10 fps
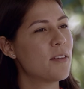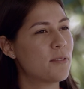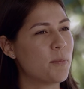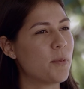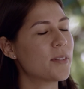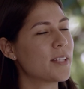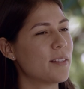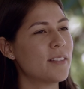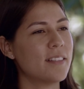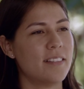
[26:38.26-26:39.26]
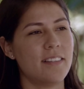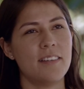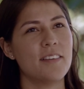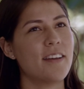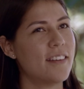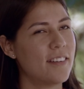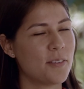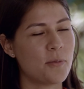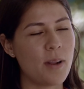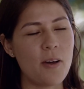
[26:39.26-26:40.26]
support them
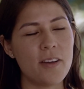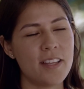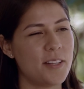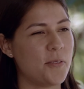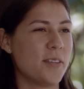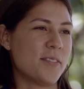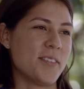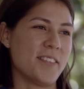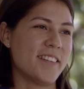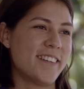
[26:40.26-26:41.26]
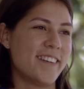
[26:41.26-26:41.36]
without any question,